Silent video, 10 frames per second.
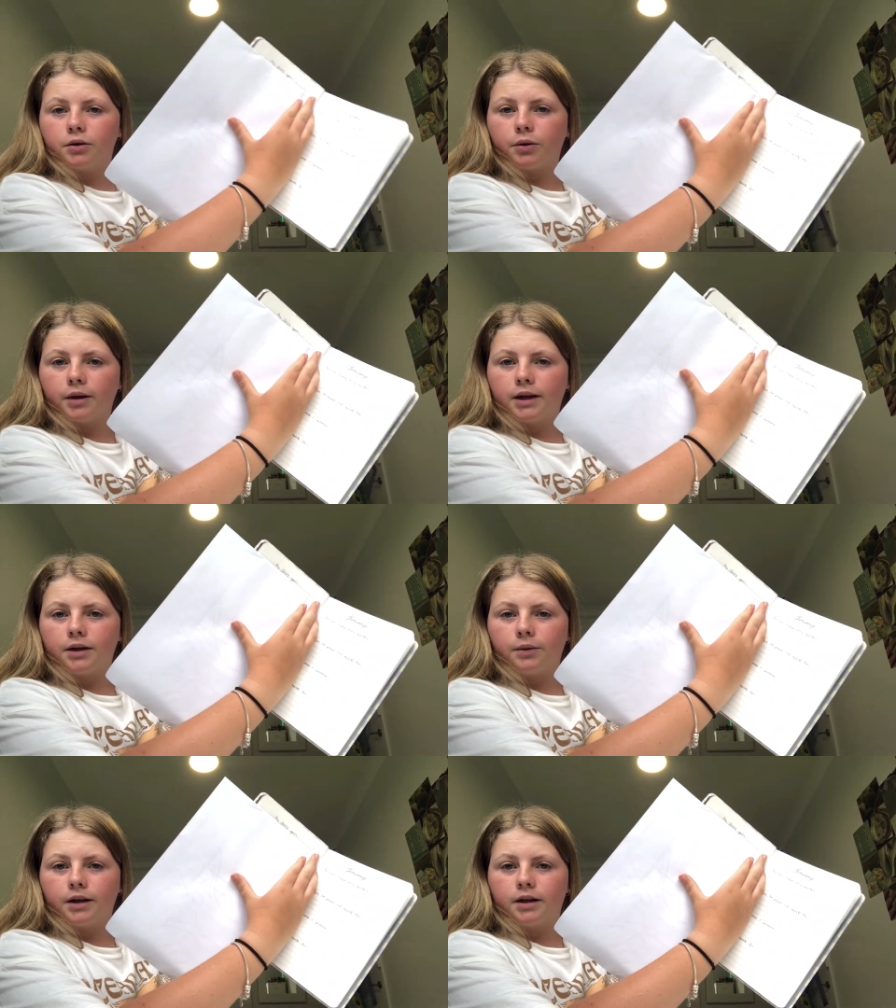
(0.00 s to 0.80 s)

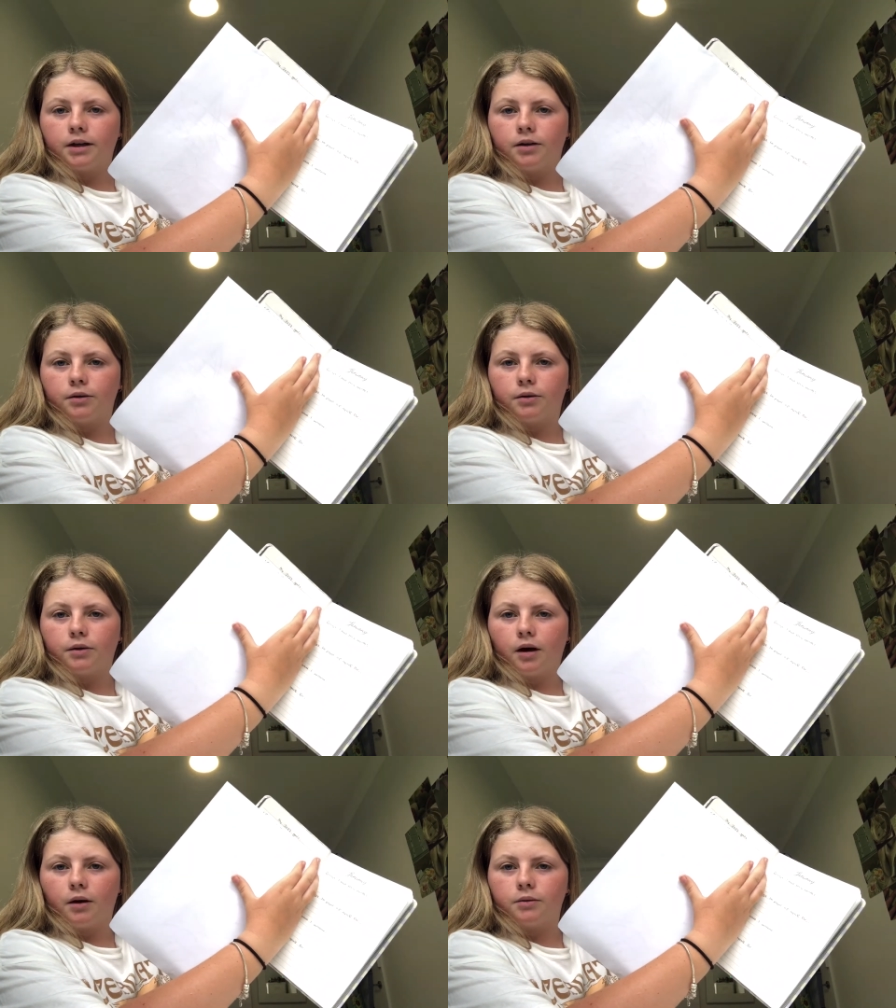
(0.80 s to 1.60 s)
2022
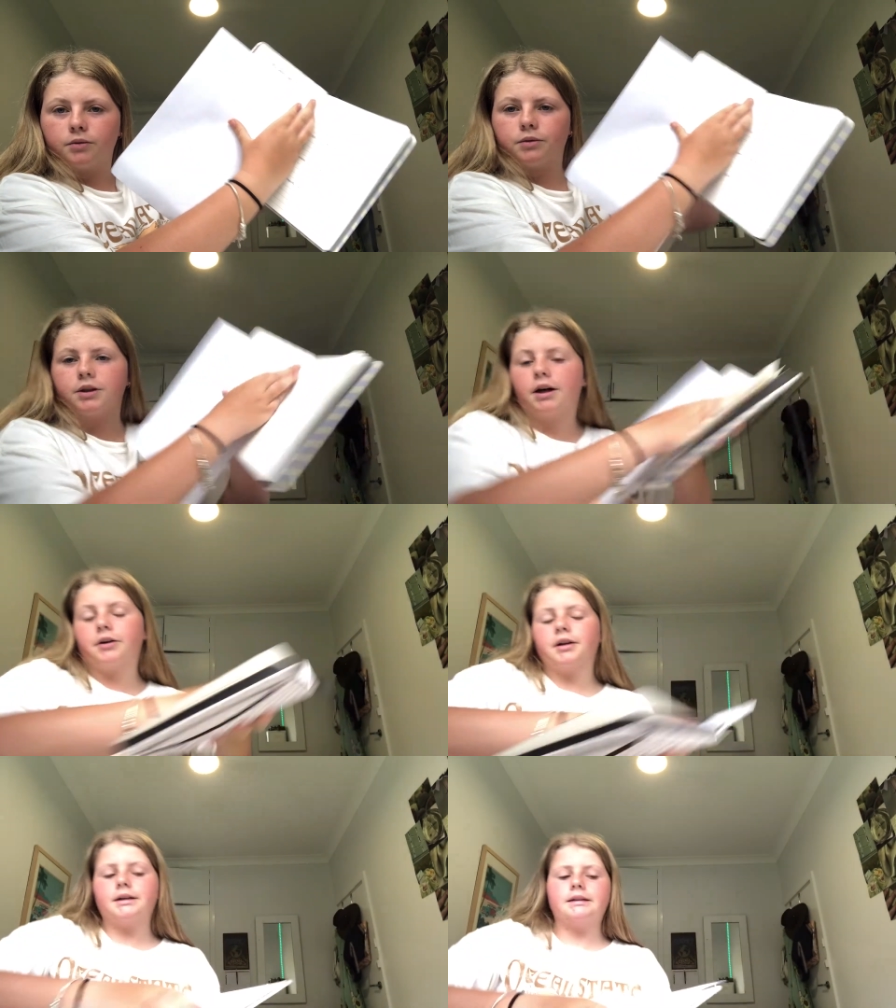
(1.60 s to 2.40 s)
goal you can't
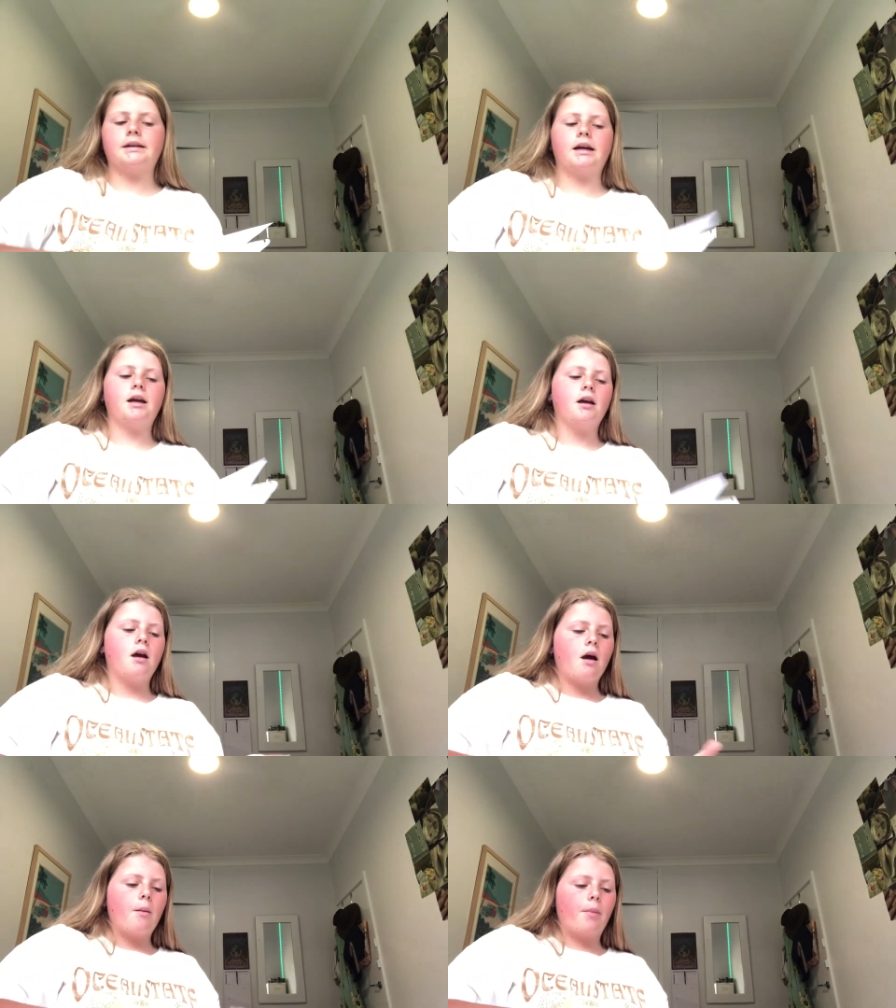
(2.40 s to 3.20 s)
really see
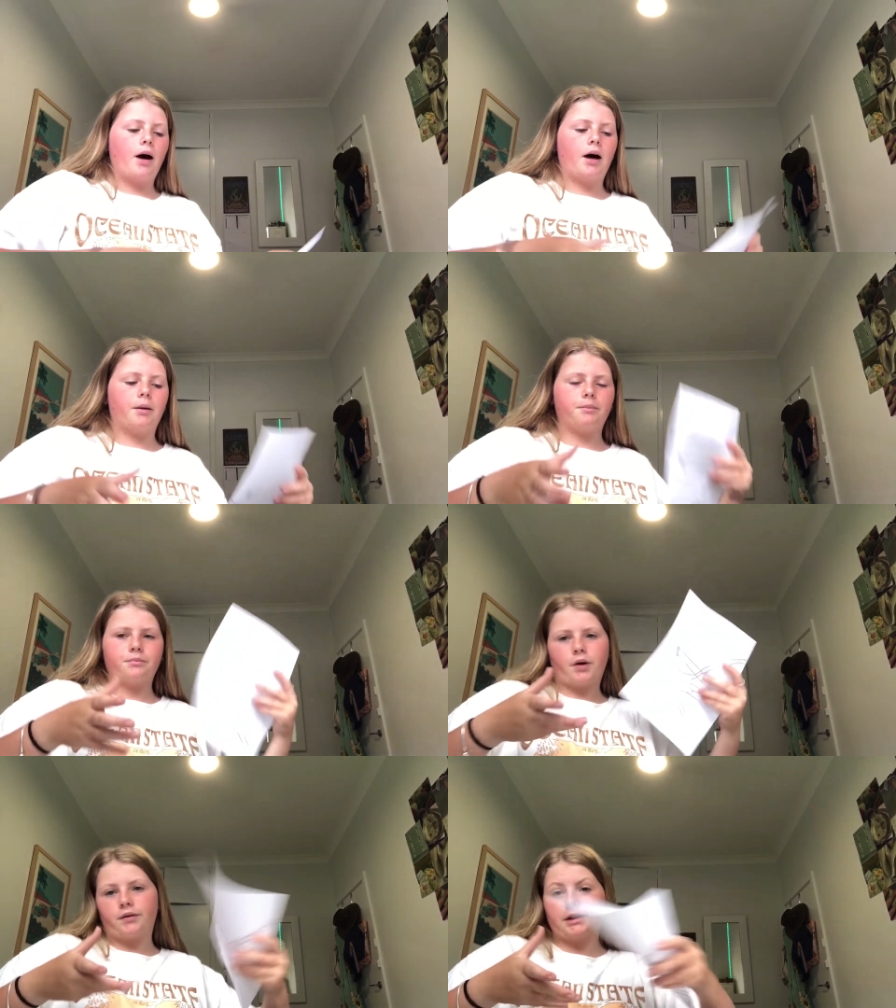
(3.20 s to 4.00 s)
but um
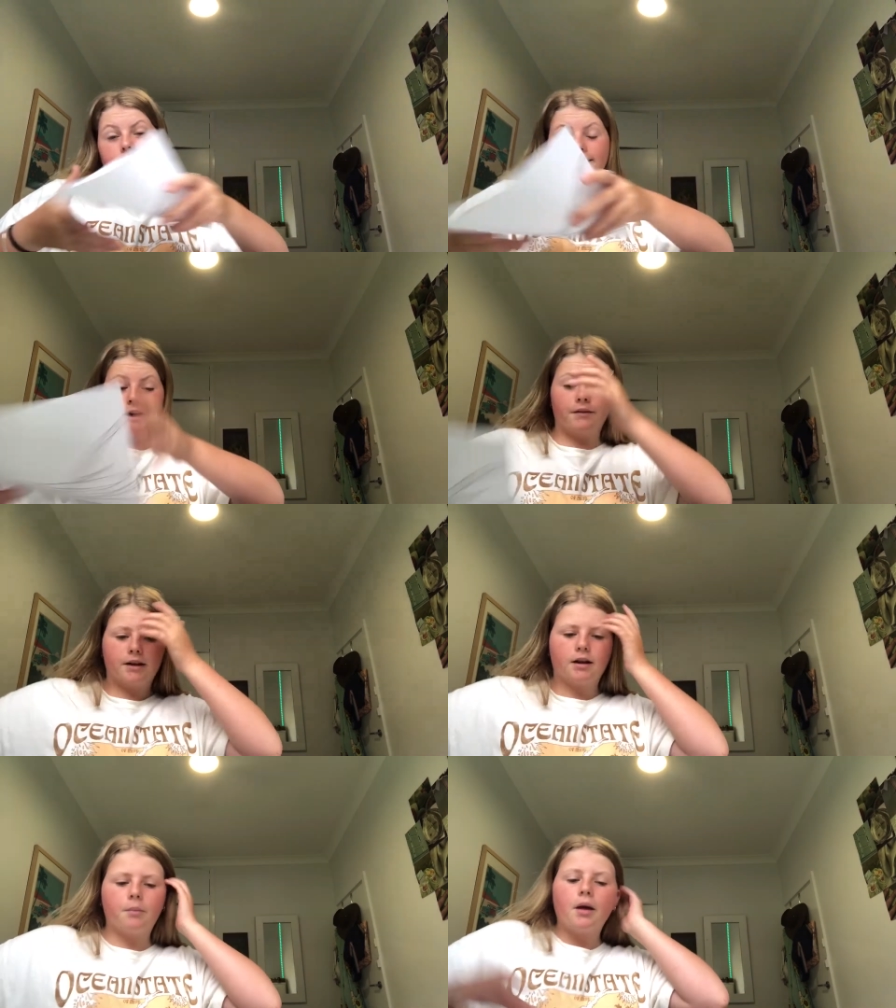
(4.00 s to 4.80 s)
obviously i of
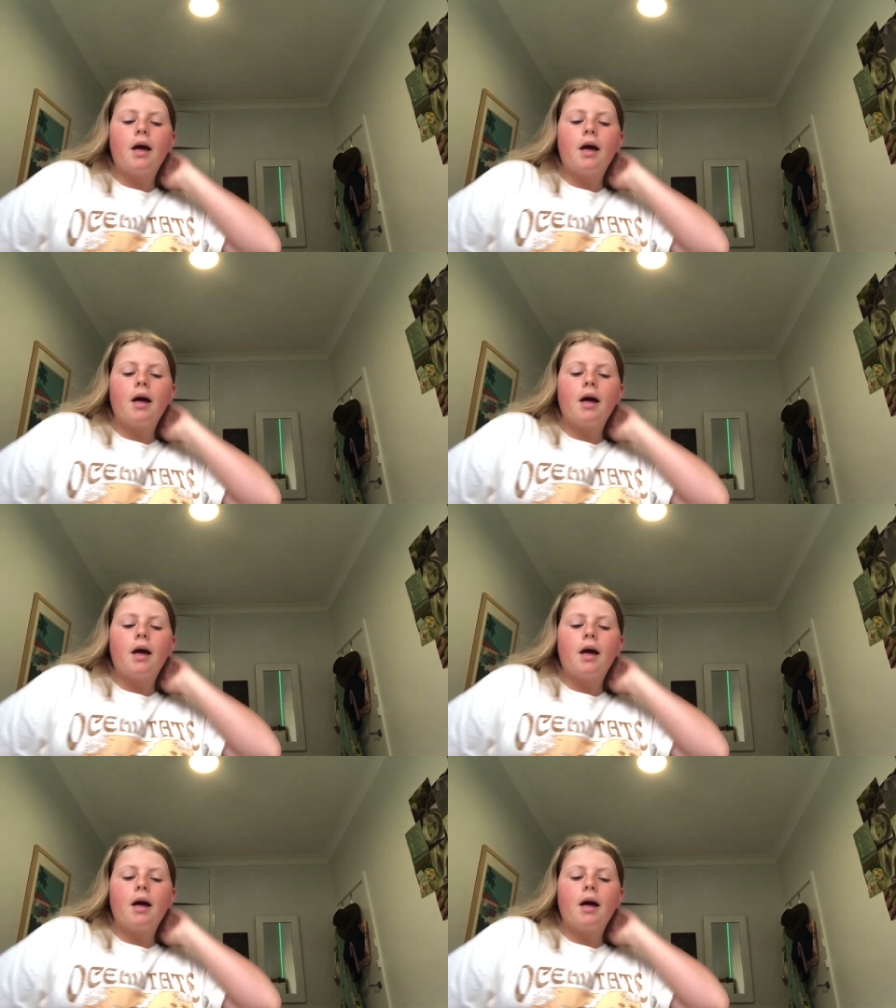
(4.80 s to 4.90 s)
that